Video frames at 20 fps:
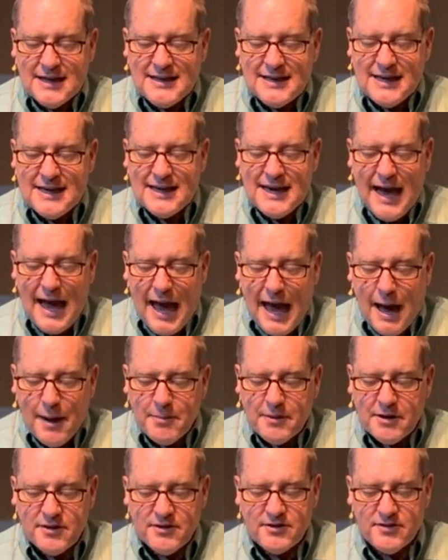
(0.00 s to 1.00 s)
say the
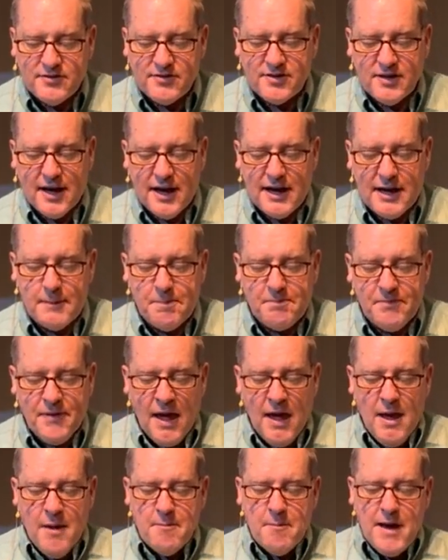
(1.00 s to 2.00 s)
inhabitants of Zion.
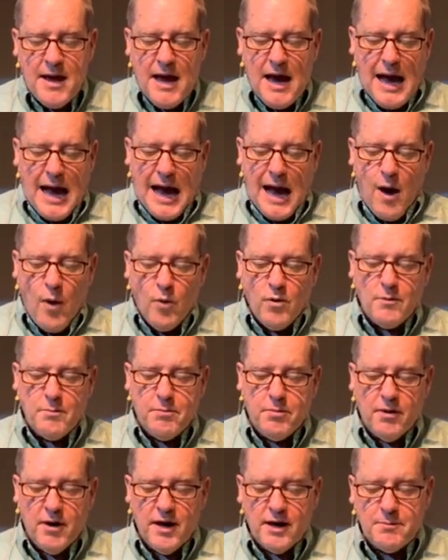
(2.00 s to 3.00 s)
May our
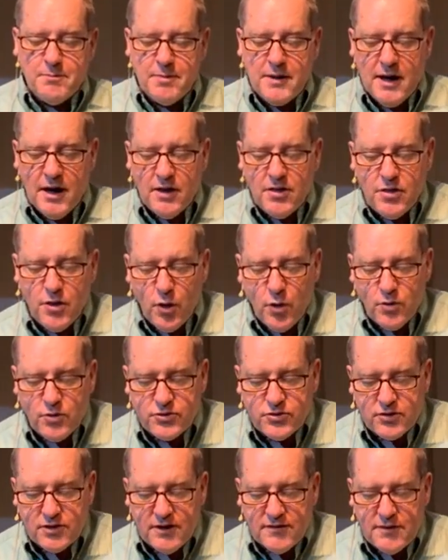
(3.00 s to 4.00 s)
blood be on
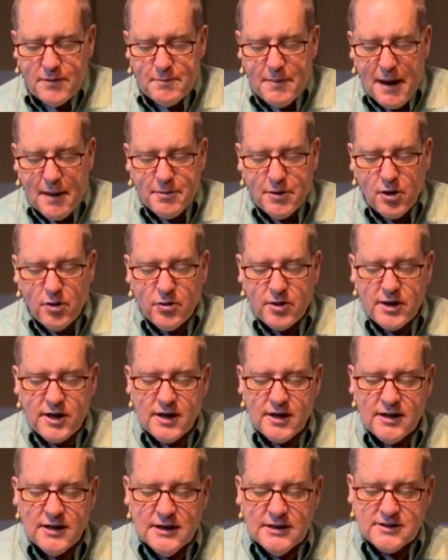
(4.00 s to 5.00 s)
those who live in
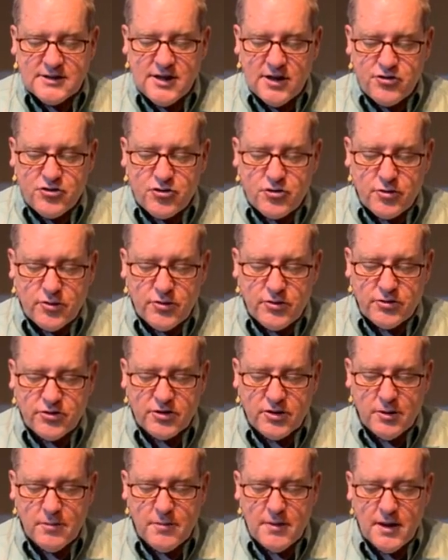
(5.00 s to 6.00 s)
Babylonia, says
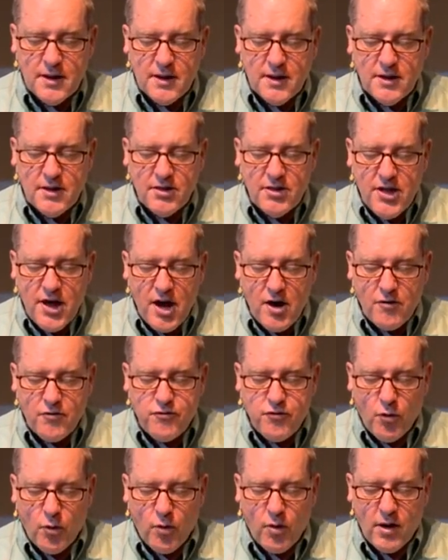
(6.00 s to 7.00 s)
Jerusalem.
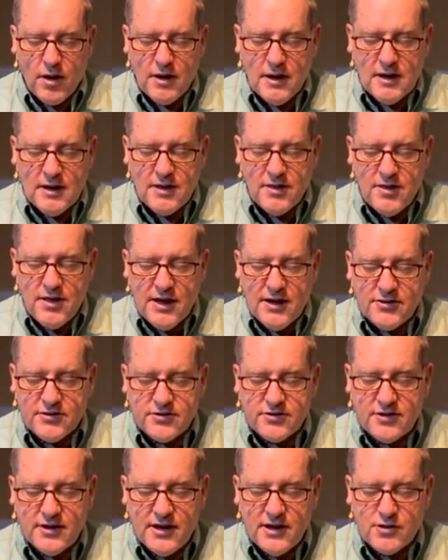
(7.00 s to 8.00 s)
Therefore,
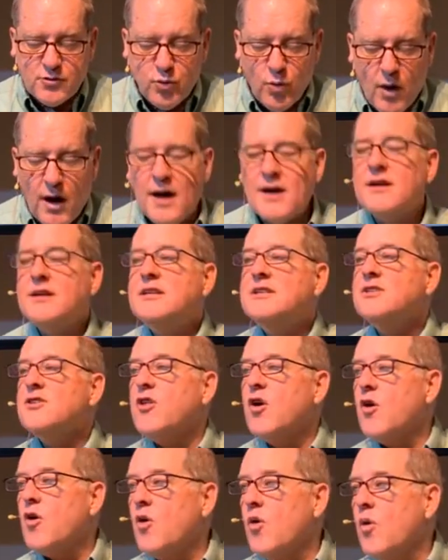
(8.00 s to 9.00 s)
this is what
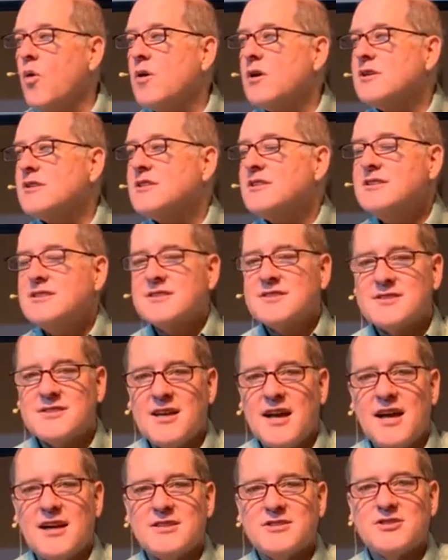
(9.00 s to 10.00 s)
the Lord
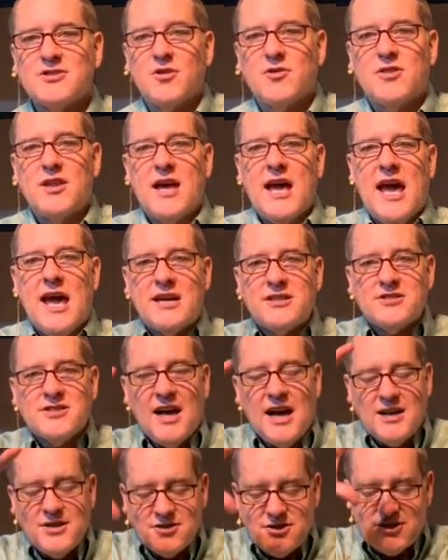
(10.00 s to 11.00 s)
says. So the
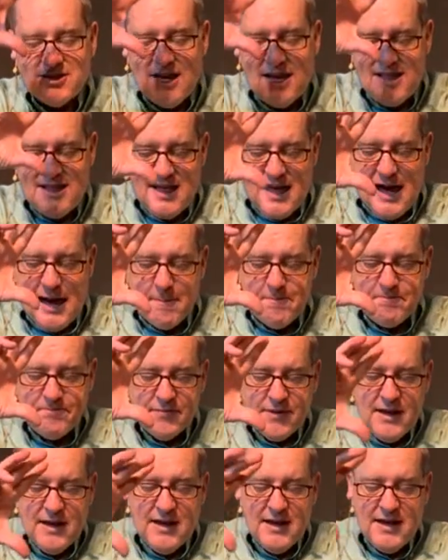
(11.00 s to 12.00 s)
exiles say
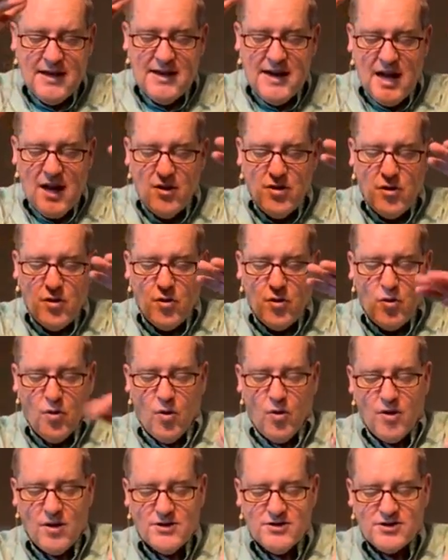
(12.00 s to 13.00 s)
that, and now the
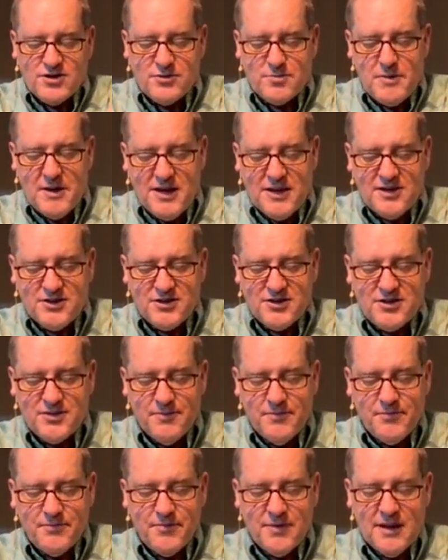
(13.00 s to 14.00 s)
Lord
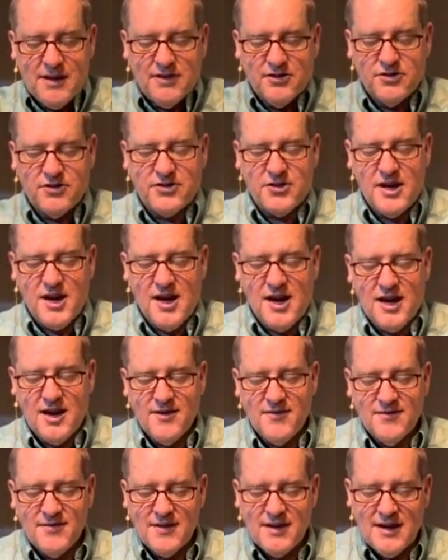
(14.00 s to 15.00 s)
speaks
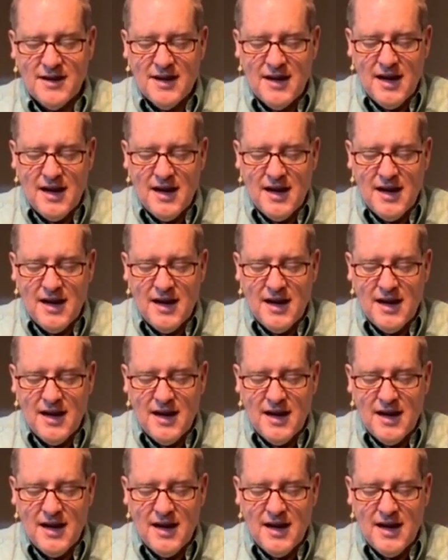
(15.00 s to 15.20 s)
See,